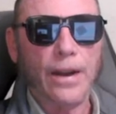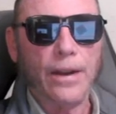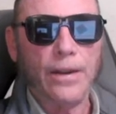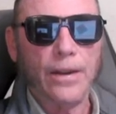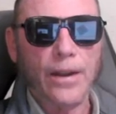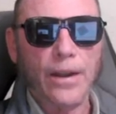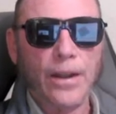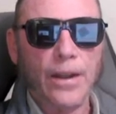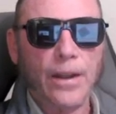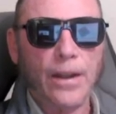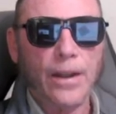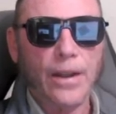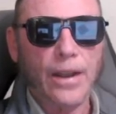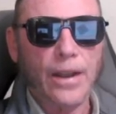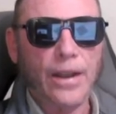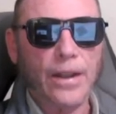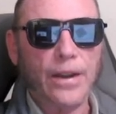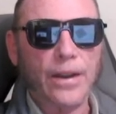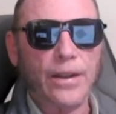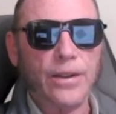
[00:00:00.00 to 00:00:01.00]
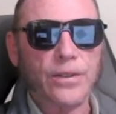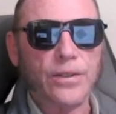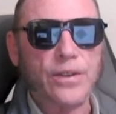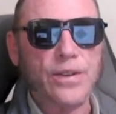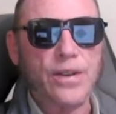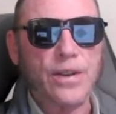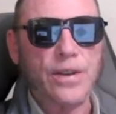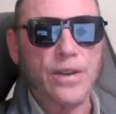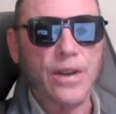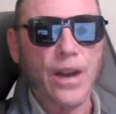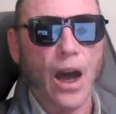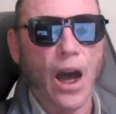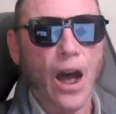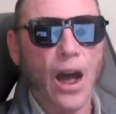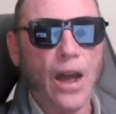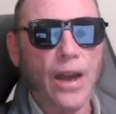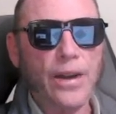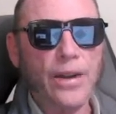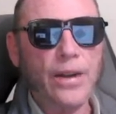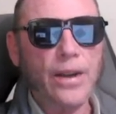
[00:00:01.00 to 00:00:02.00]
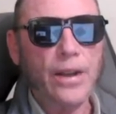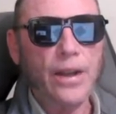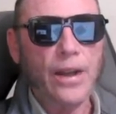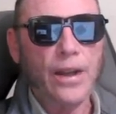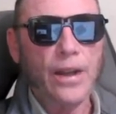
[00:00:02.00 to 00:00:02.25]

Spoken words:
it, it is non-existent?